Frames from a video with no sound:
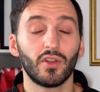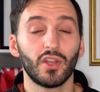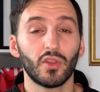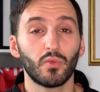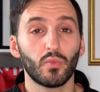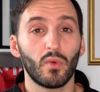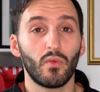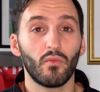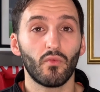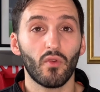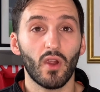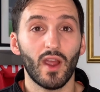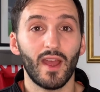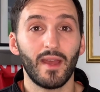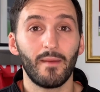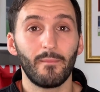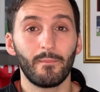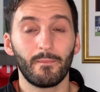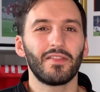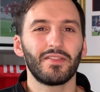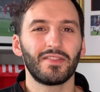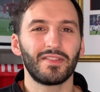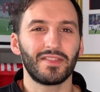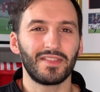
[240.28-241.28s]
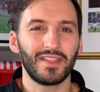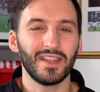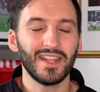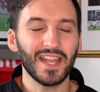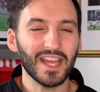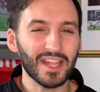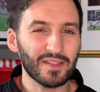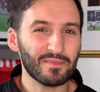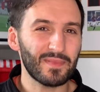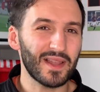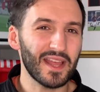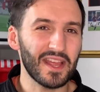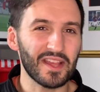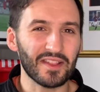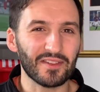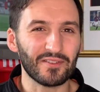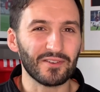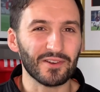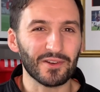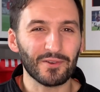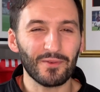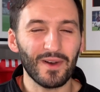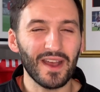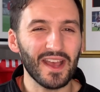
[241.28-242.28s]
this one right. The next player's
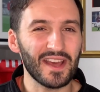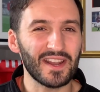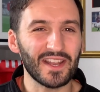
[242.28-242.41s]
got quite an